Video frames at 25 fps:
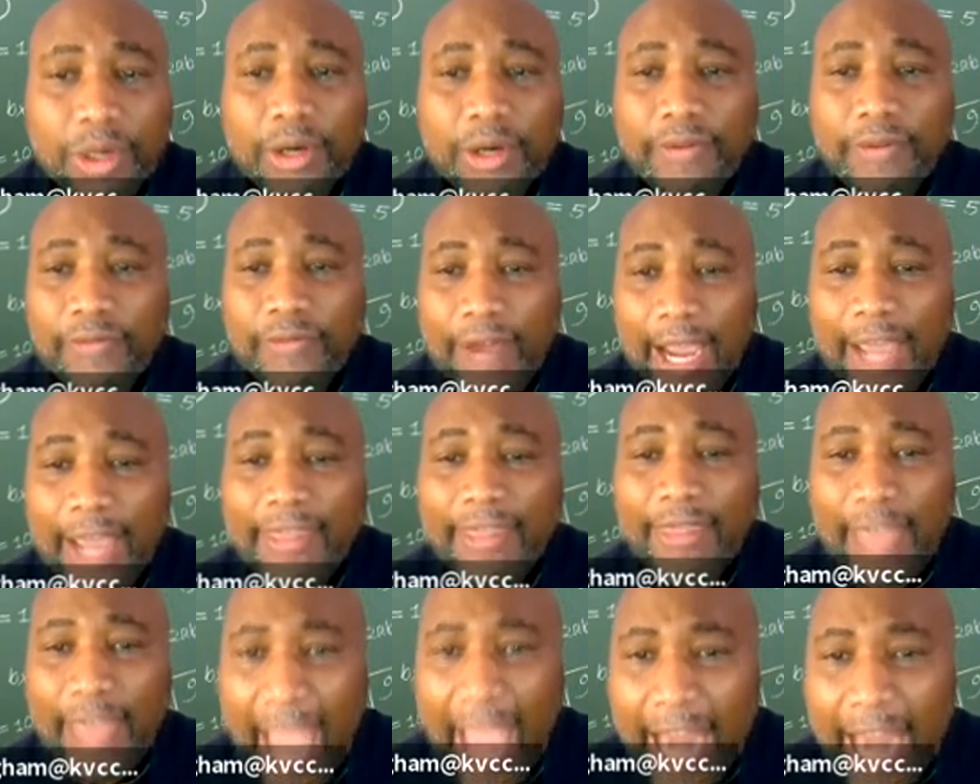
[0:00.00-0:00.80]
going to
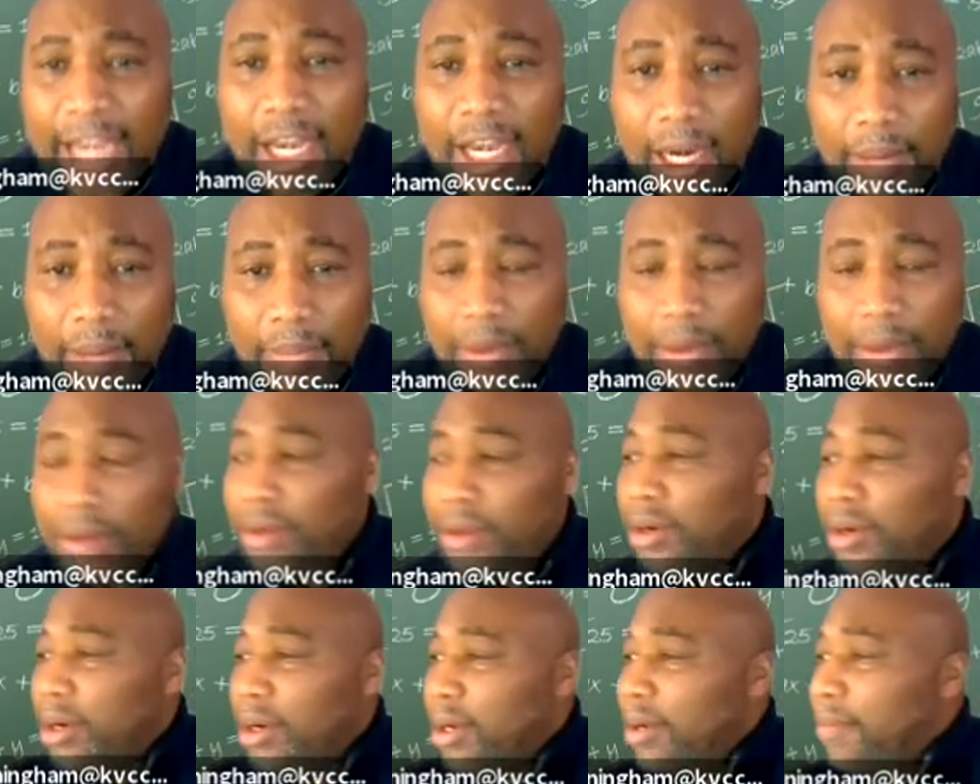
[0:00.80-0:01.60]
divide that number
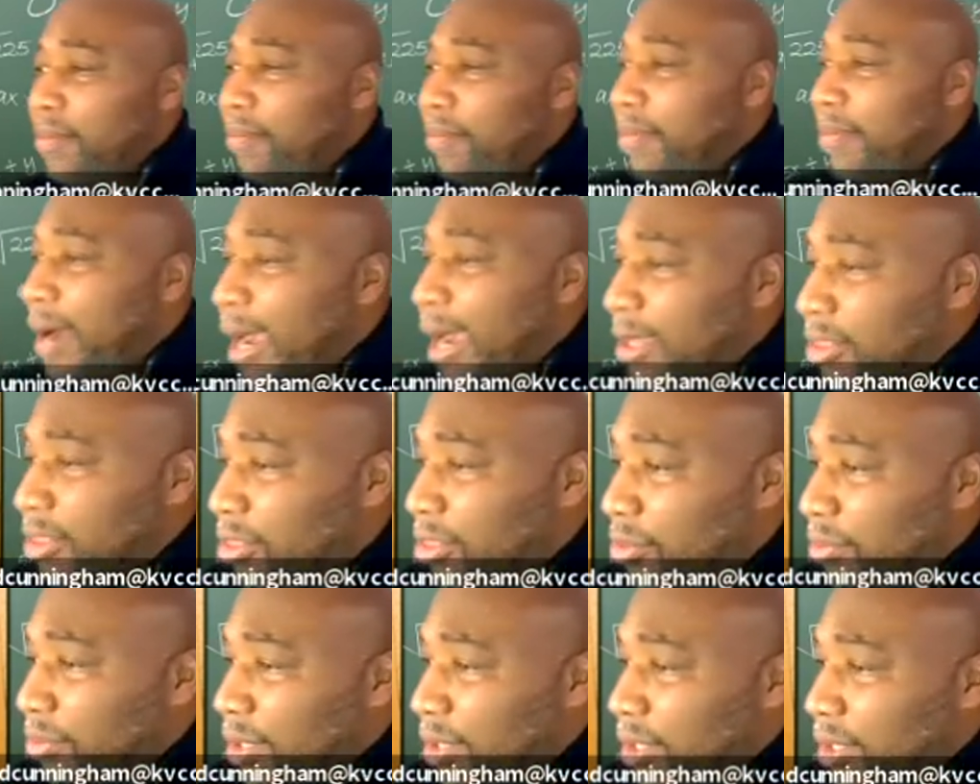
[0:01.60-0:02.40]
by
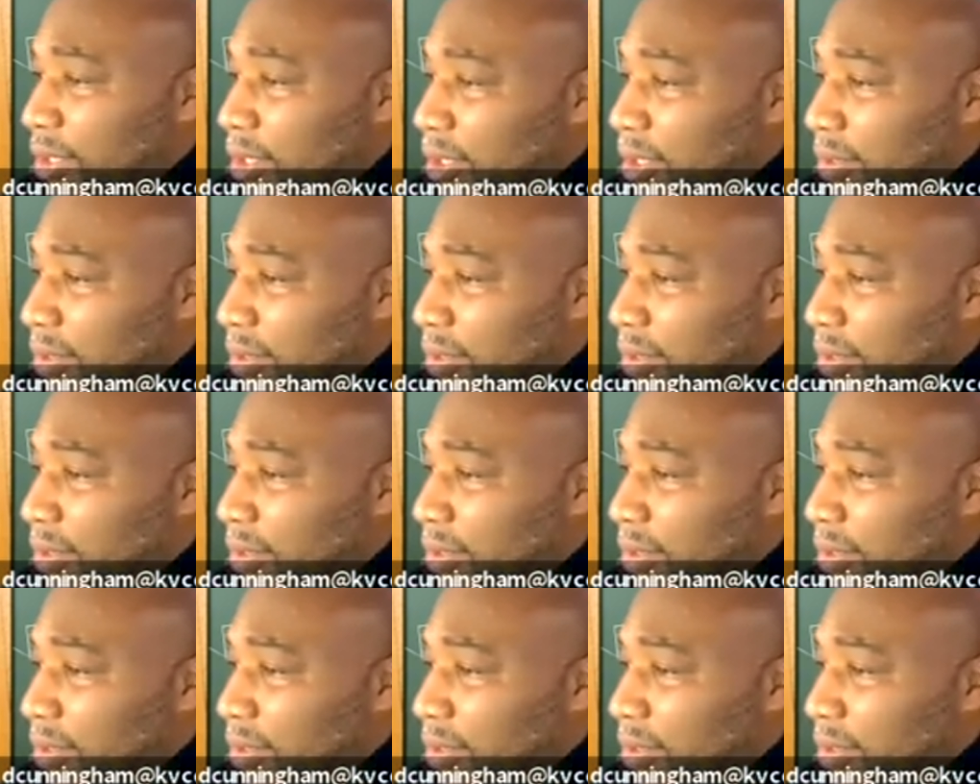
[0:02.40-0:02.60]
3.